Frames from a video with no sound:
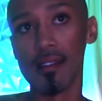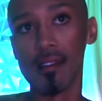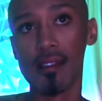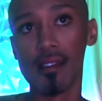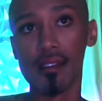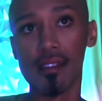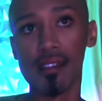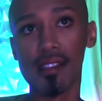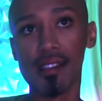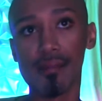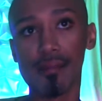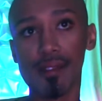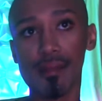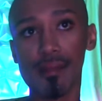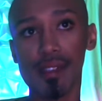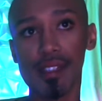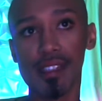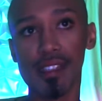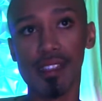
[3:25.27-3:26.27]
That's pretty
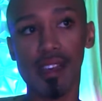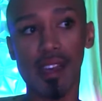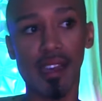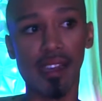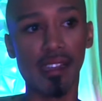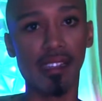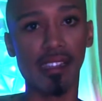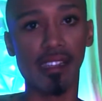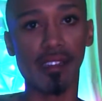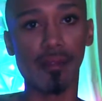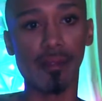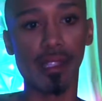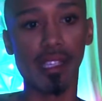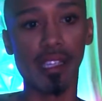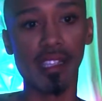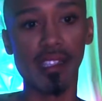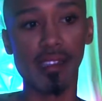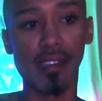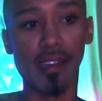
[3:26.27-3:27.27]
much the idea with
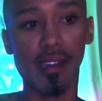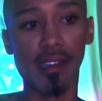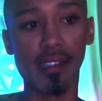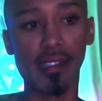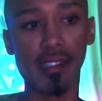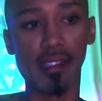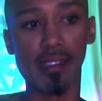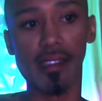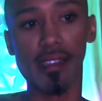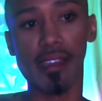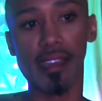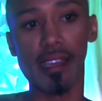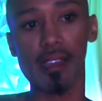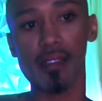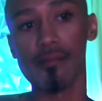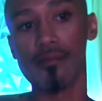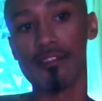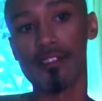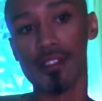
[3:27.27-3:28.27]
these guys. It's like
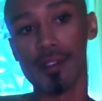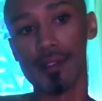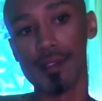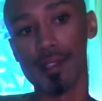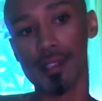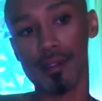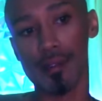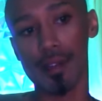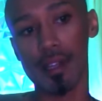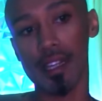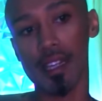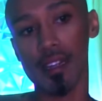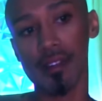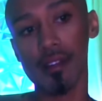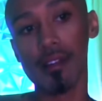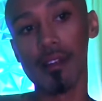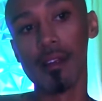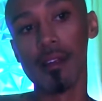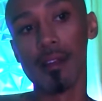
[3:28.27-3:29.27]
for those who are
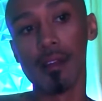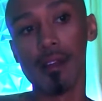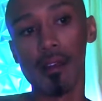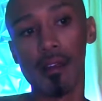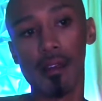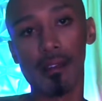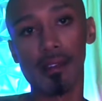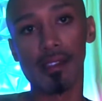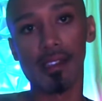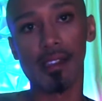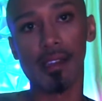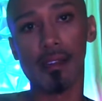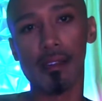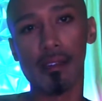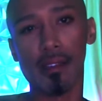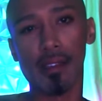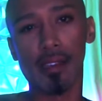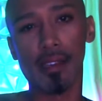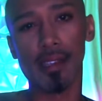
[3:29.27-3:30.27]
here, it's kind of
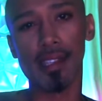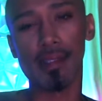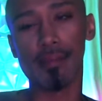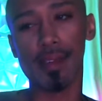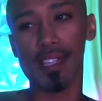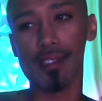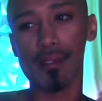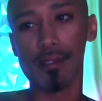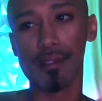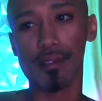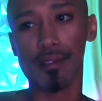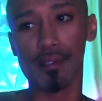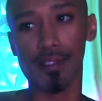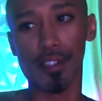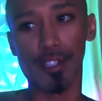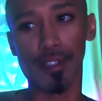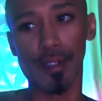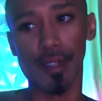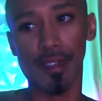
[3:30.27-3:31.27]
like a special little
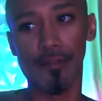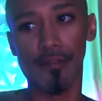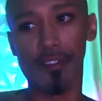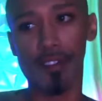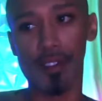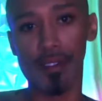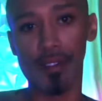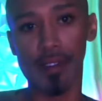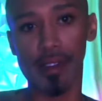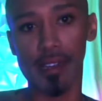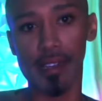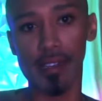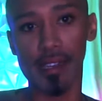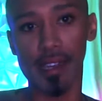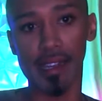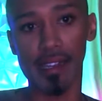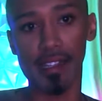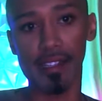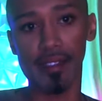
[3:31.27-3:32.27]
treat for you guys
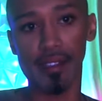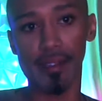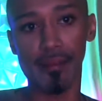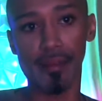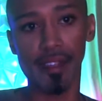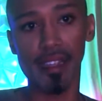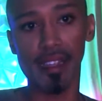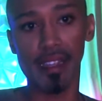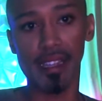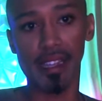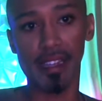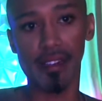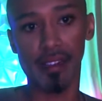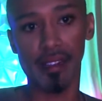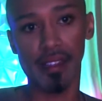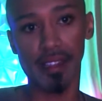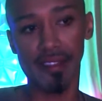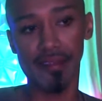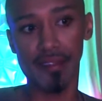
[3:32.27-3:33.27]
actually being here. I
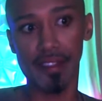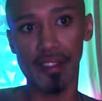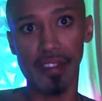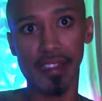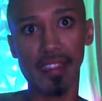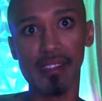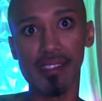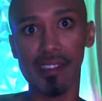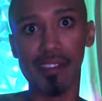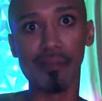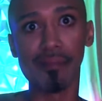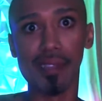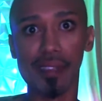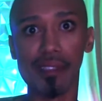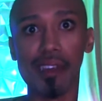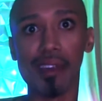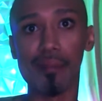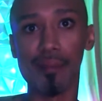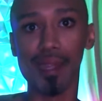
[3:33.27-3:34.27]
leave the links up so
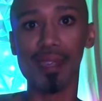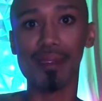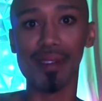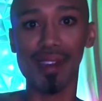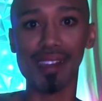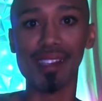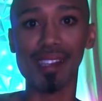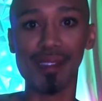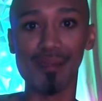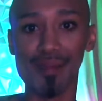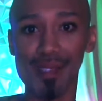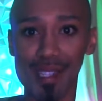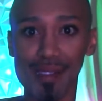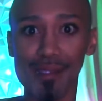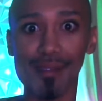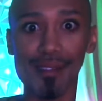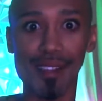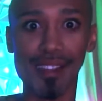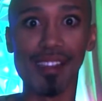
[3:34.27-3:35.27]
that way you guys can
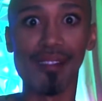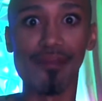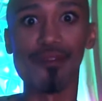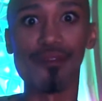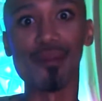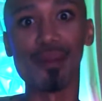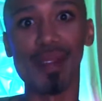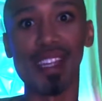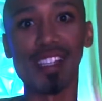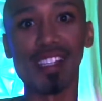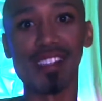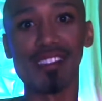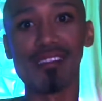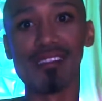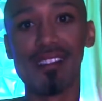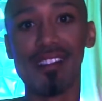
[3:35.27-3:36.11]
return to the information.